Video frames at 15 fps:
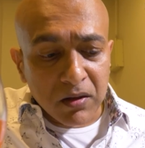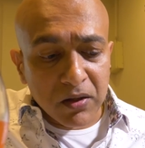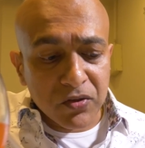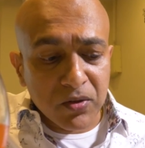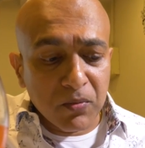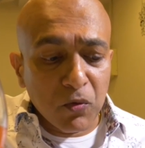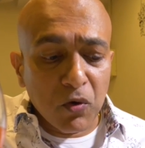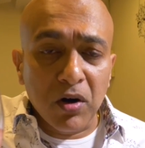there's
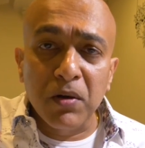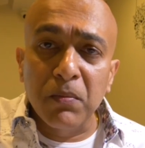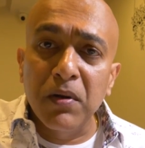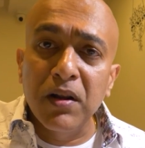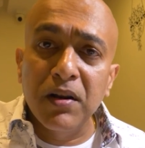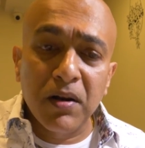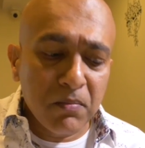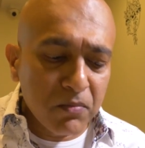some
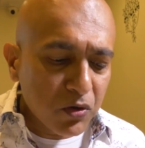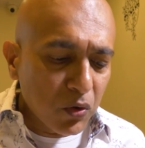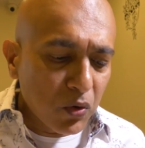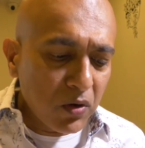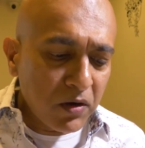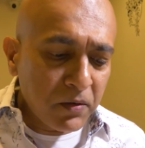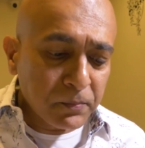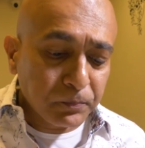watermelon, I'm
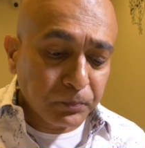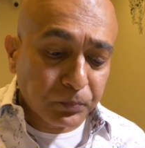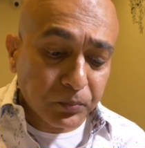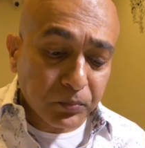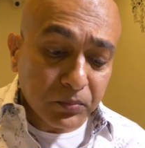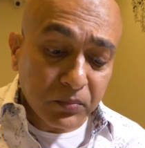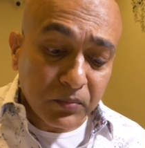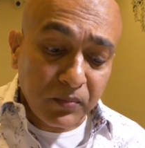told,
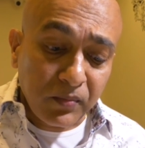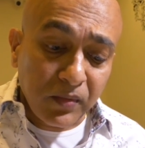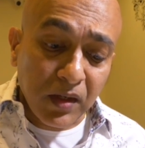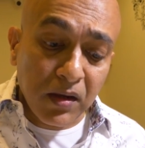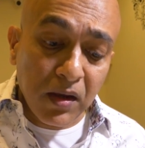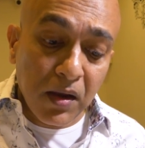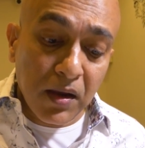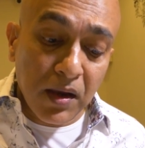
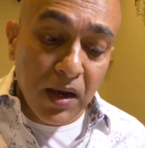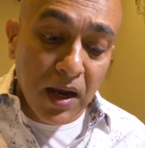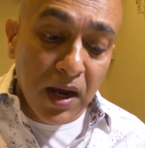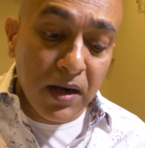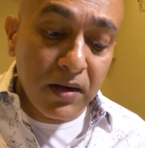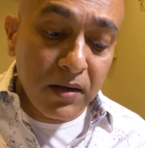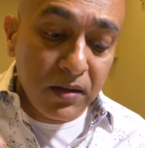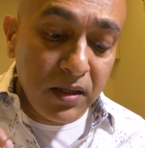
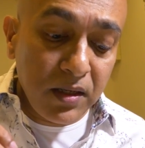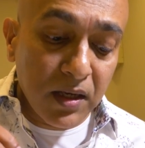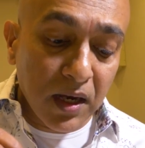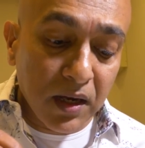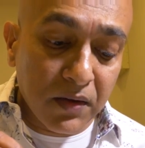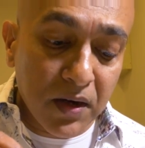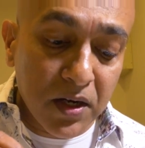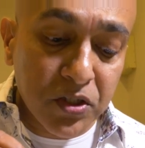and the
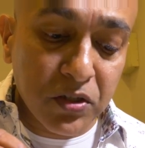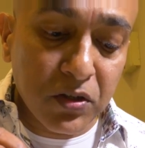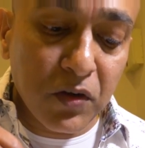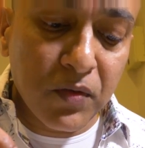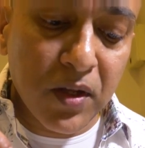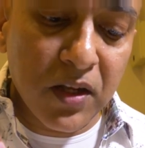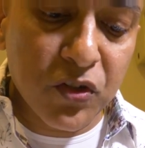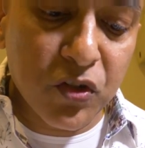aggression
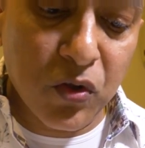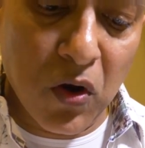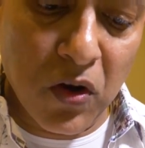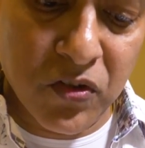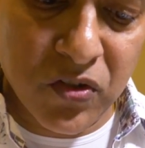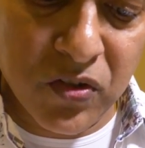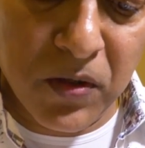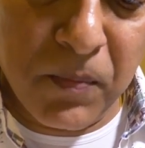of that
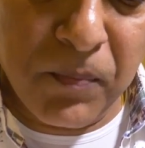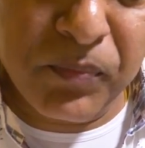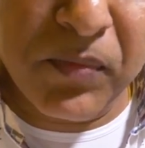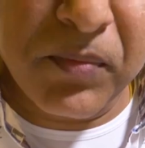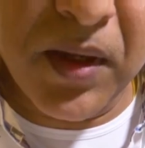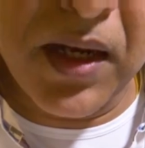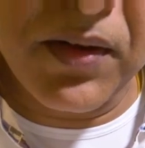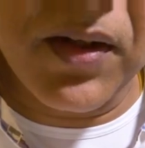sauce.
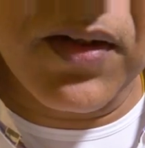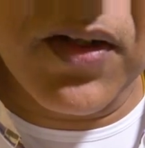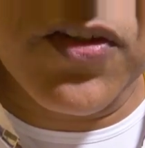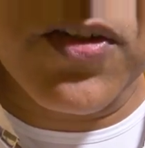I think